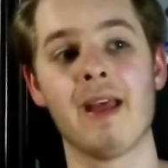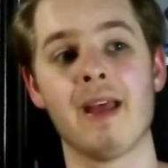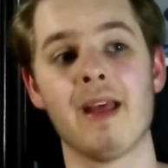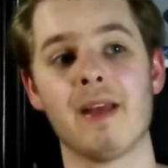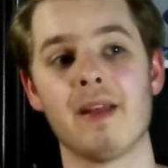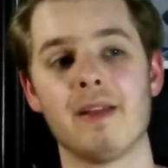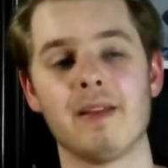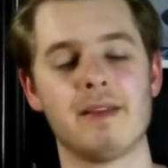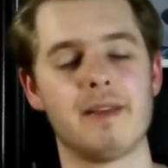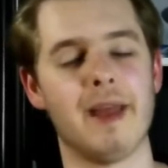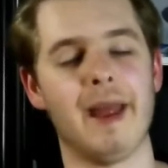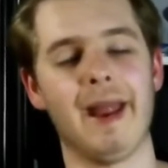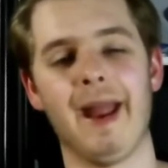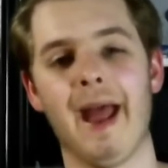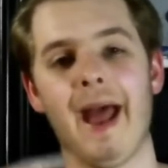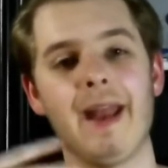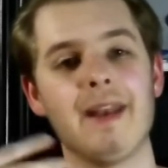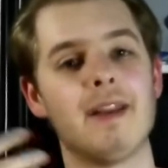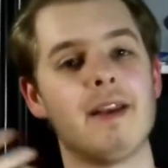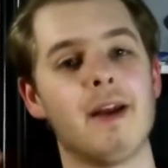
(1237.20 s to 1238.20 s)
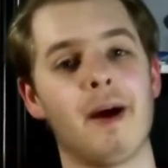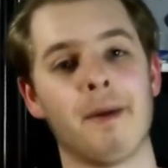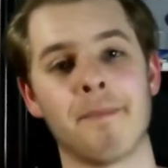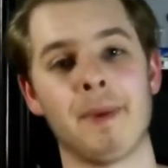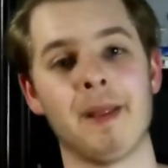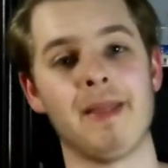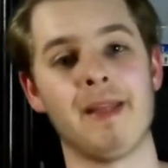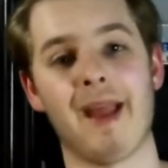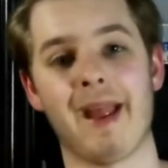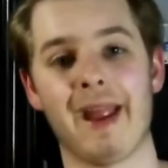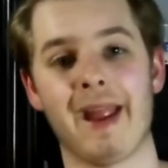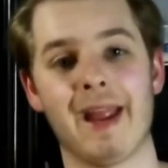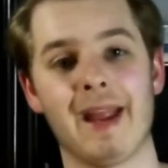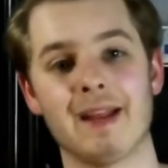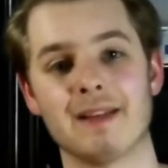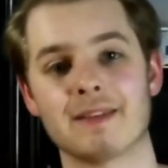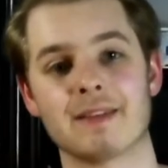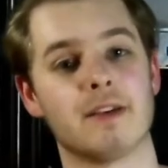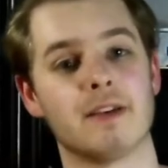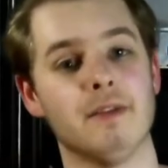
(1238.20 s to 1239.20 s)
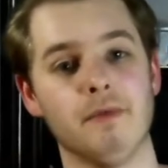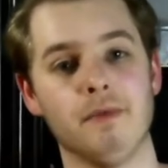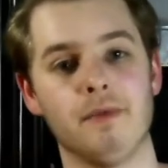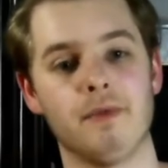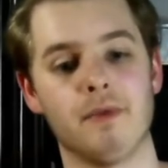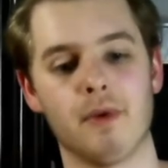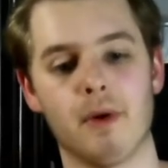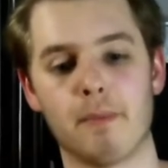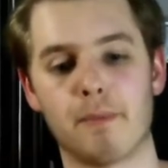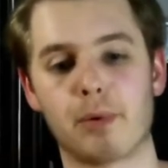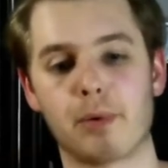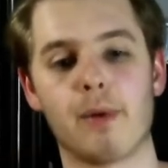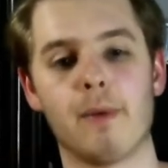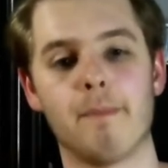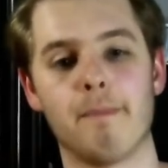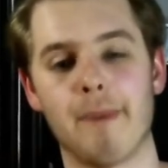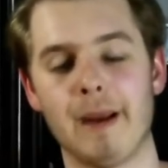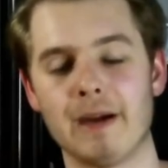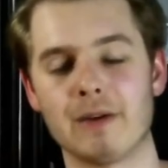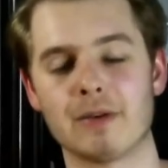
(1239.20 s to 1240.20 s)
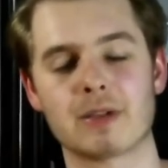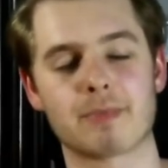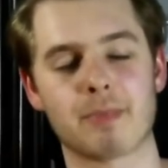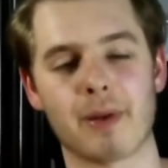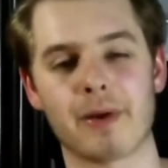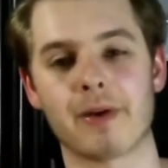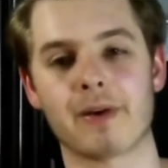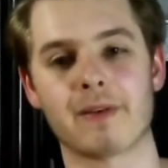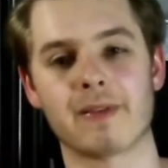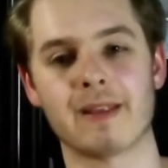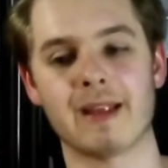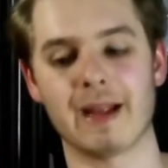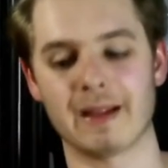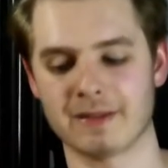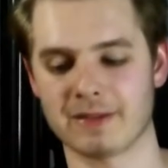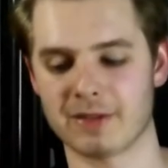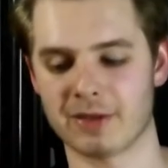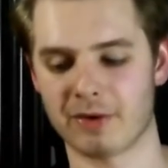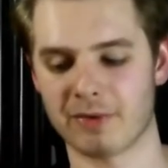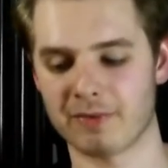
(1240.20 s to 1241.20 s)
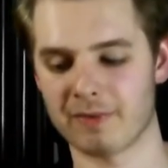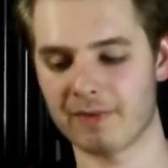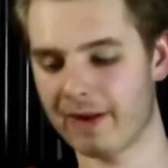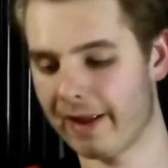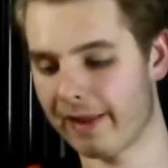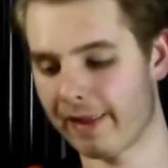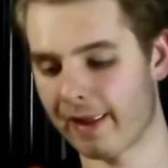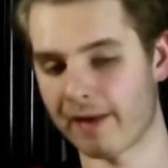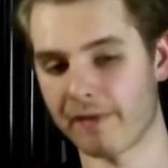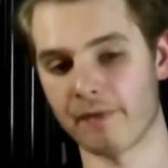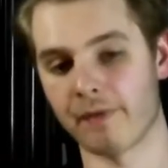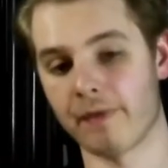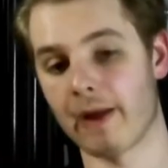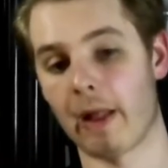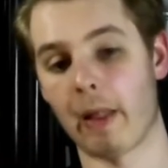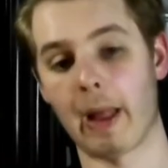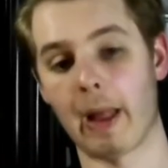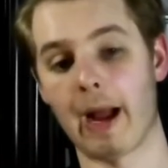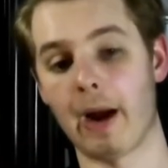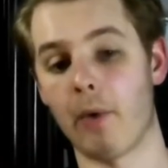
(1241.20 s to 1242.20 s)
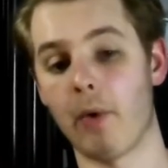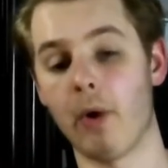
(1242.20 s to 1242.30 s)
that ended up in the hands of a Bears player in the end zone and then fell out.